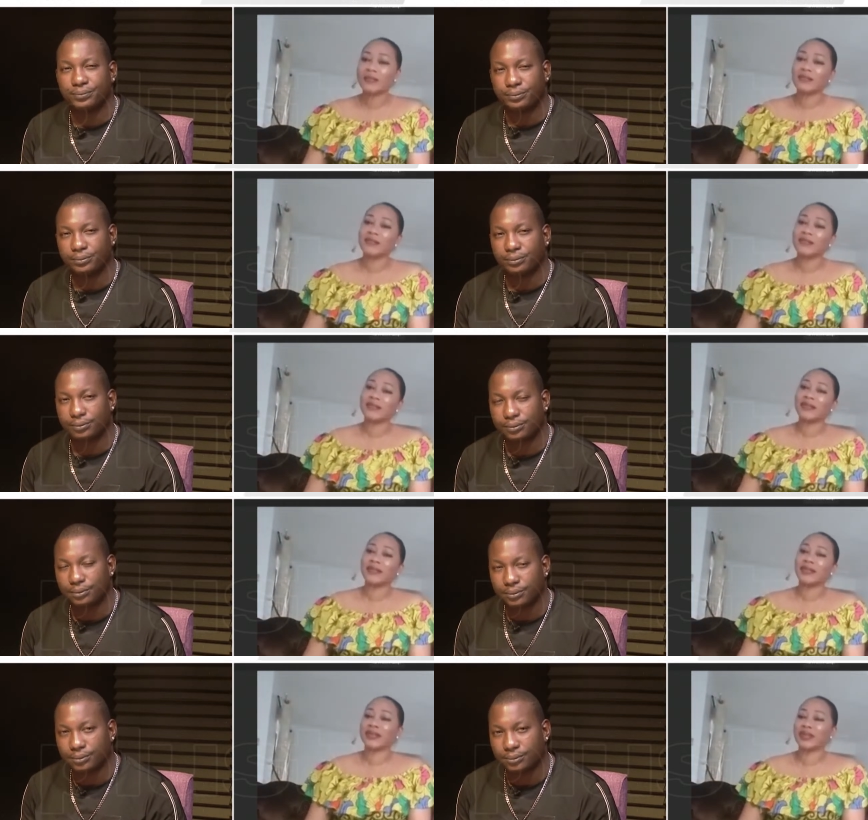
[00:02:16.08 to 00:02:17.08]

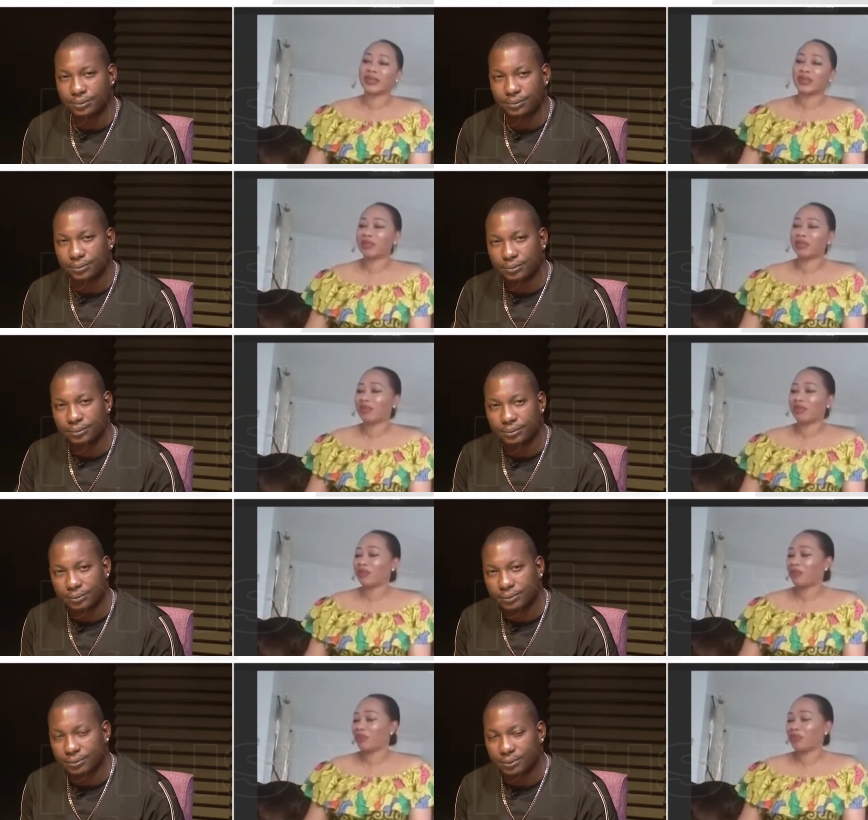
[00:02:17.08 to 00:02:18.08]

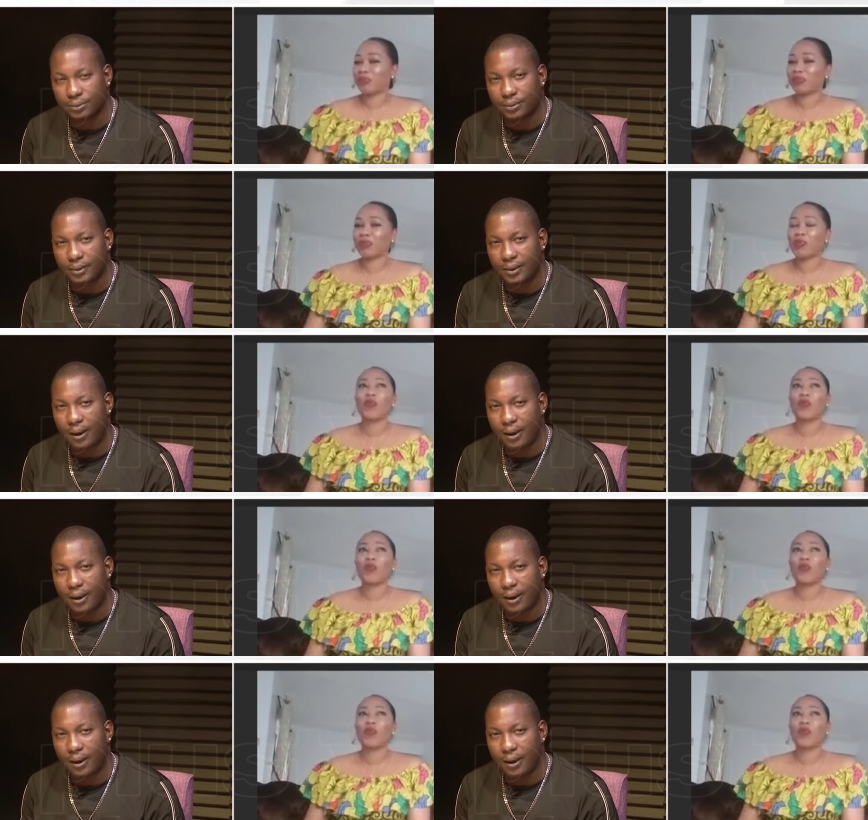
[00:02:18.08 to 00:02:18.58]
(silence)